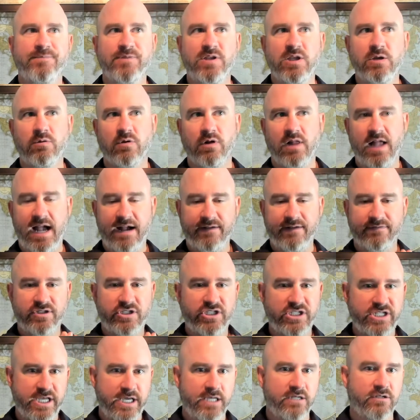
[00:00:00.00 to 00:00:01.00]
You will have
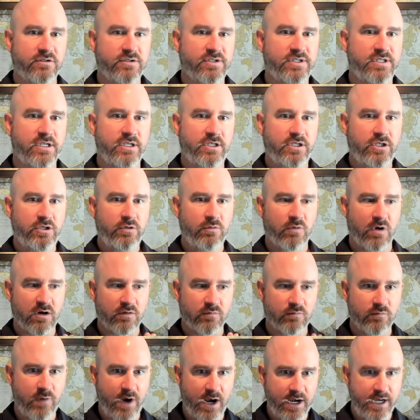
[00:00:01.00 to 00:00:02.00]
channels that you are
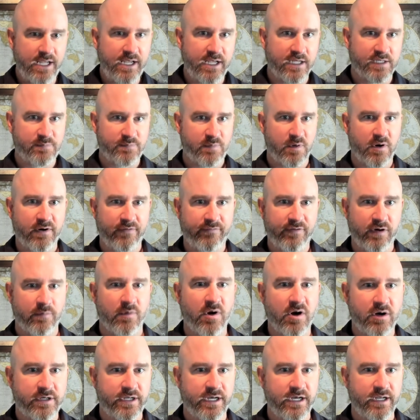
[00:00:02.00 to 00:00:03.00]
running as part of your
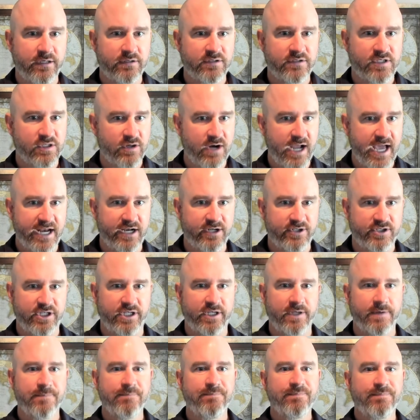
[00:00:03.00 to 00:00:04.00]
marketing
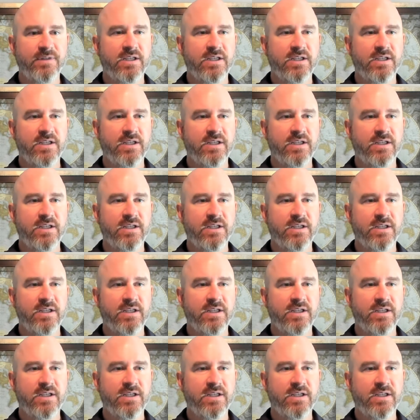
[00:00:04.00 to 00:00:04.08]
strategy